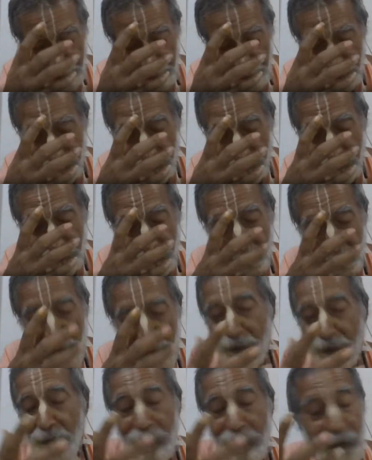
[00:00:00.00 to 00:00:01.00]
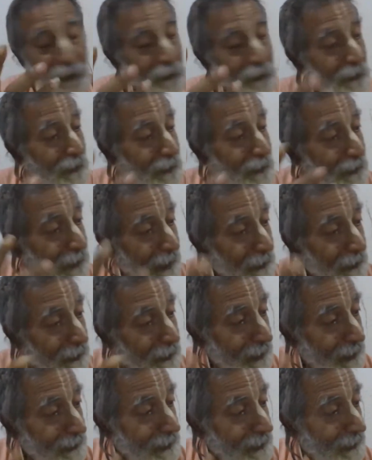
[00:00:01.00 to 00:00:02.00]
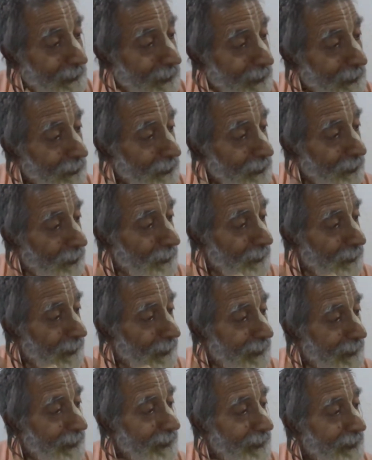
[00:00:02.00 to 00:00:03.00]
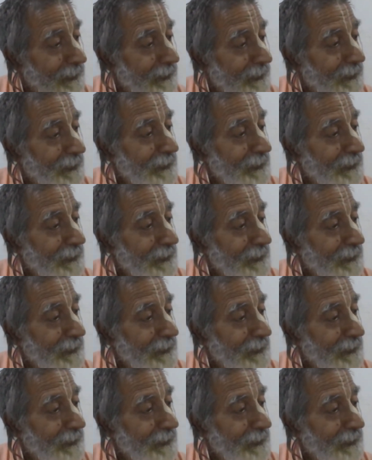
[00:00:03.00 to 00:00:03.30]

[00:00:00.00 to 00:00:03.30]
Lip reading: you know, very beautifully decorated with so many